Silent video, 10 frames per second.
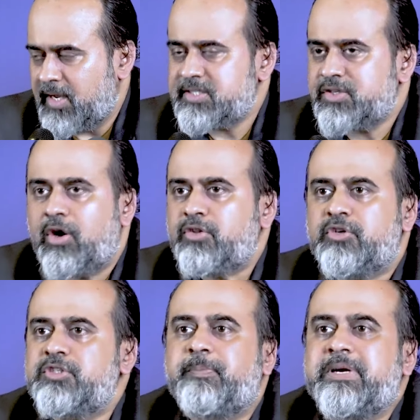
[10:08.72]
It's not
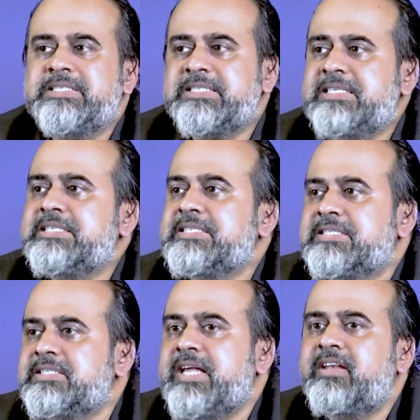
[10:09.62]
those
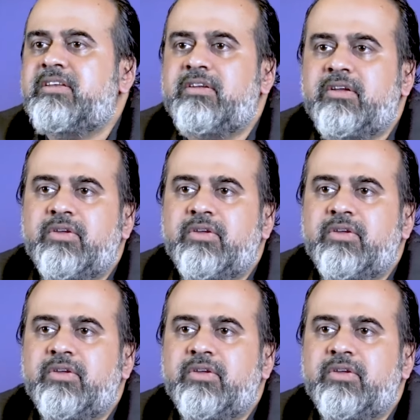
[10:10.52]
persons that